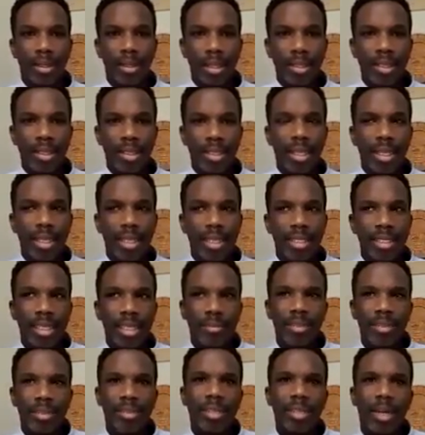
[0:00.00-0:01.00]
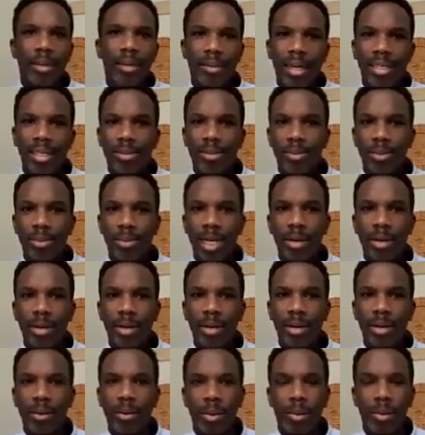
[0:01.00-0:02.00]
So in terms of time, that's how we
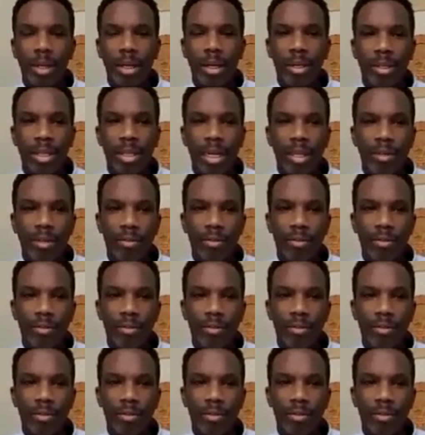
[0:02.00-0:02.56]
work on that level.